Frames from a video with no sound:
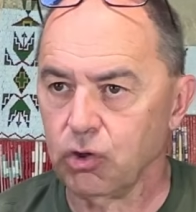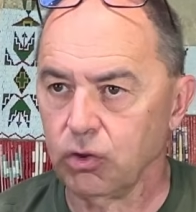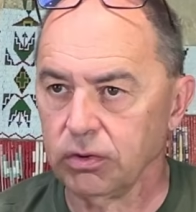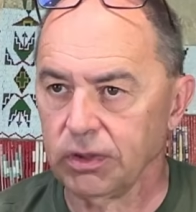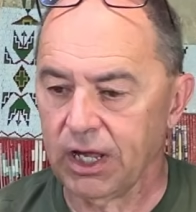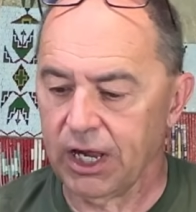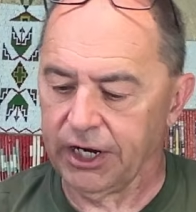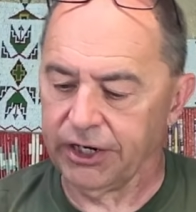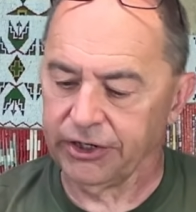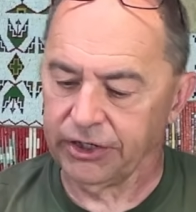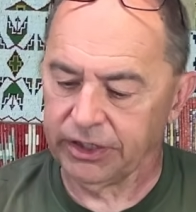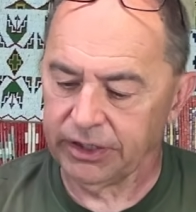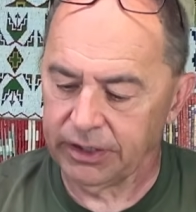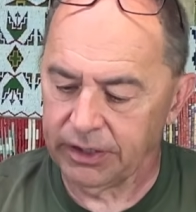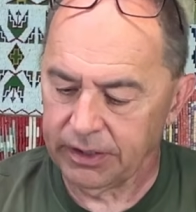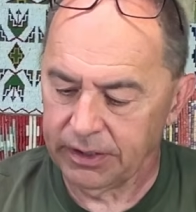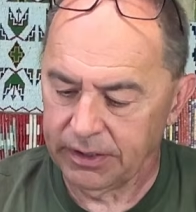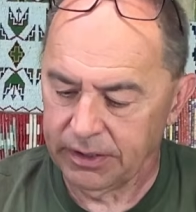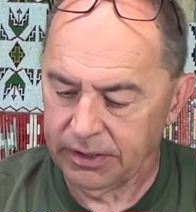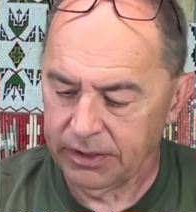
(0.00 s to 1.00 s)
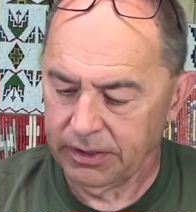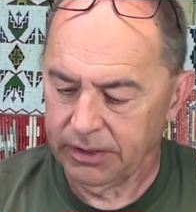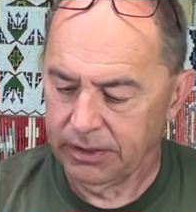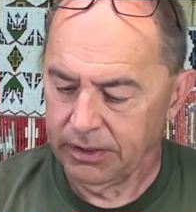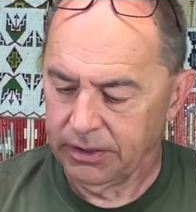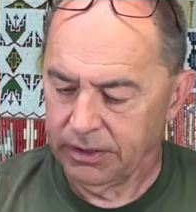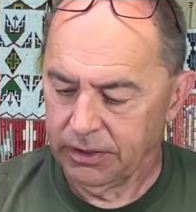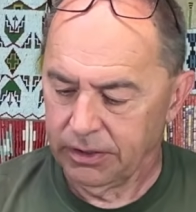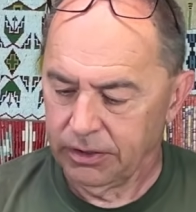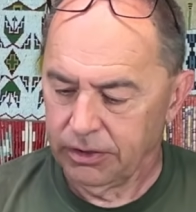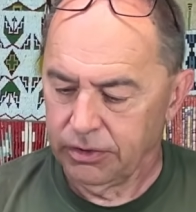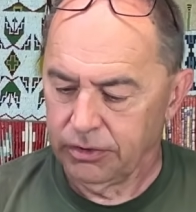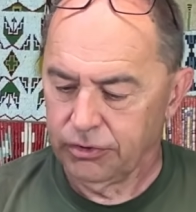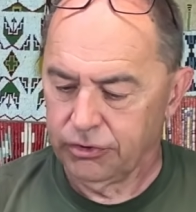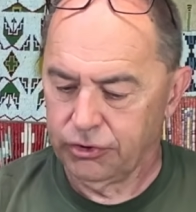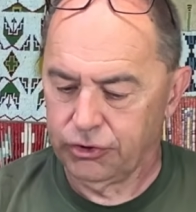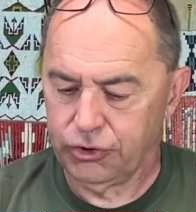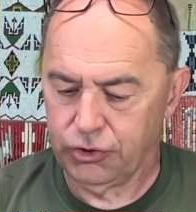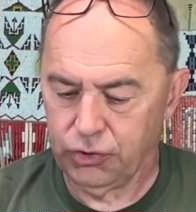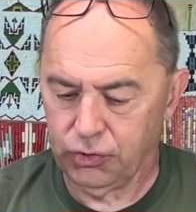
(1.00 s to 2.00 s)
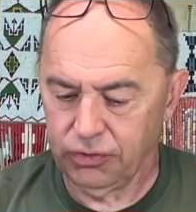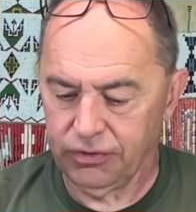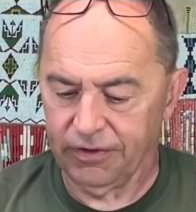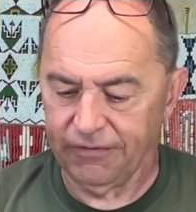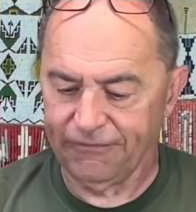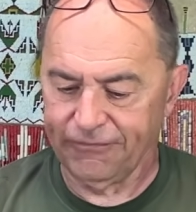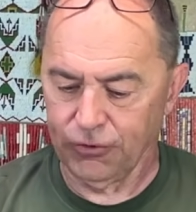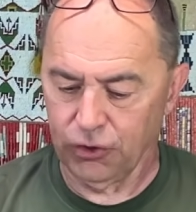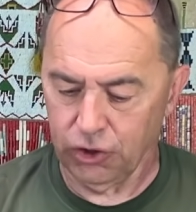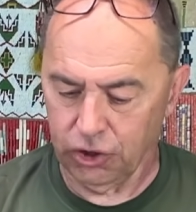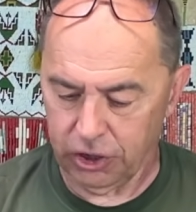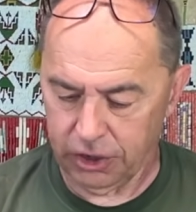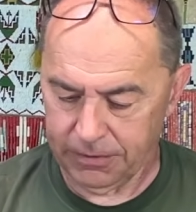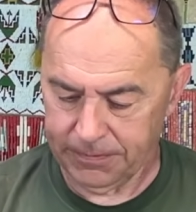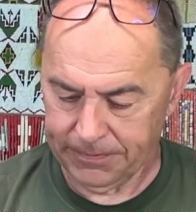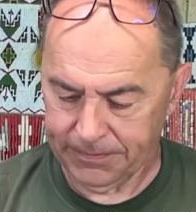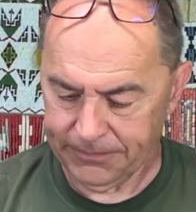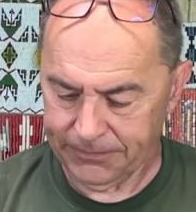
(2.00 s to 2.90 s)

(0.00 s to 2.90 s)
lining to the fur.